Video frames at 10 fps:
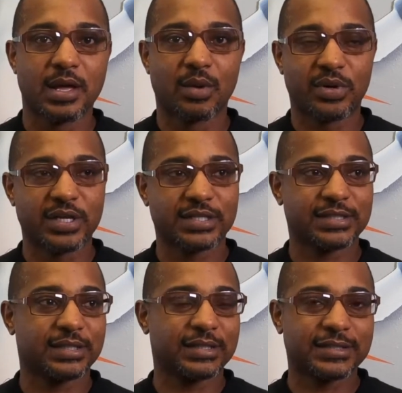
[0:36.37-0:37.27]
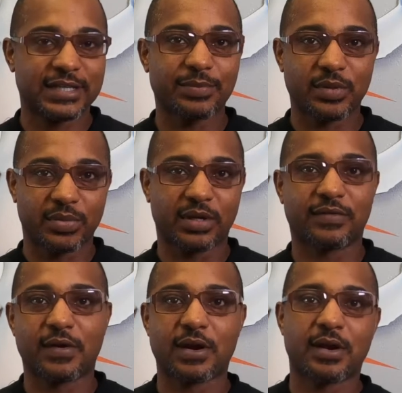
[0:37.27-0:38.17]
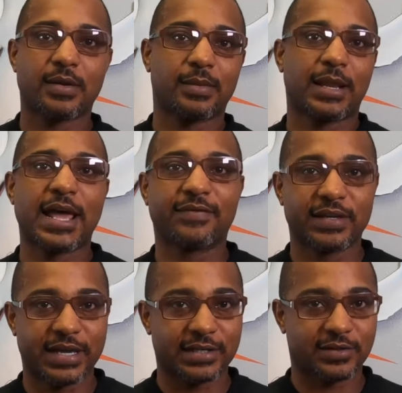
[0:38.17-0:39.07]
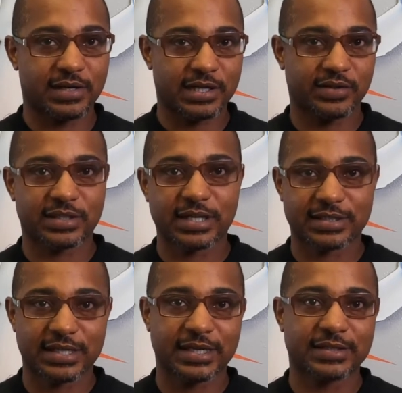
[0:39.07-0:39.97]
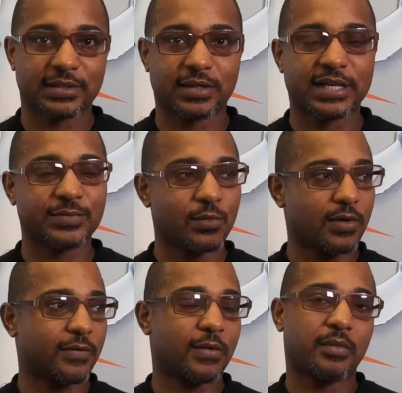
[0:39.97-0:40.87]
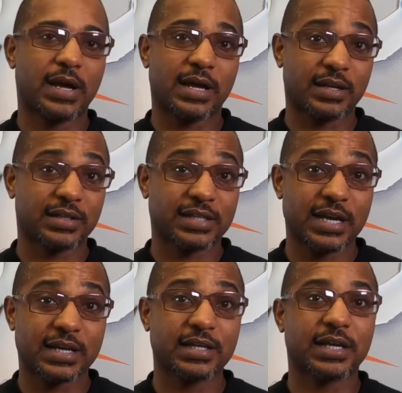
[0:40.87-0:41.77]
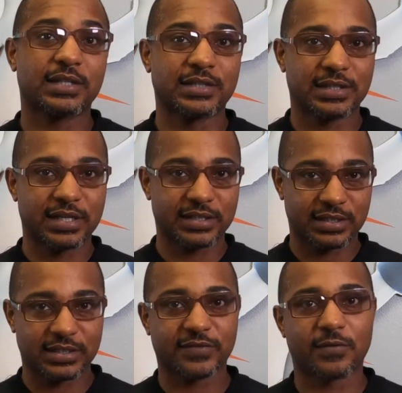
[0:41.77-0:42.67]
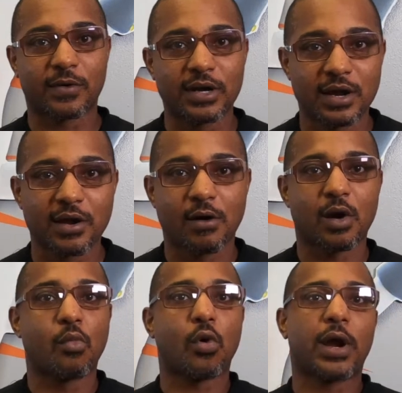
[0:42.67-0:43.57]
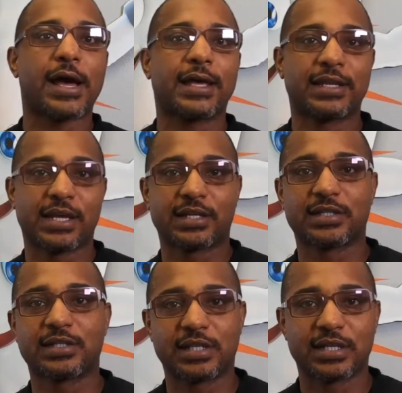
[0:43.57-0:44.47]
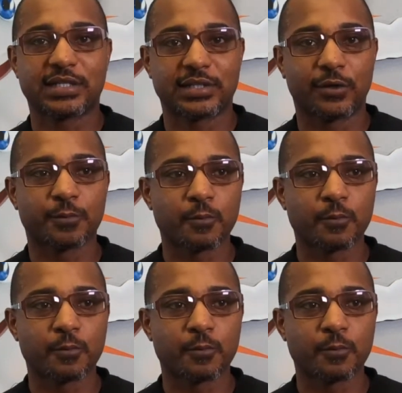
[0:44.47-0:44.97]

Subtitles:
But it's a step above our laughing gas, our nitrous oxide. So that's more for mild anxiety. Conscious sedation is for our more highly anxious kids. So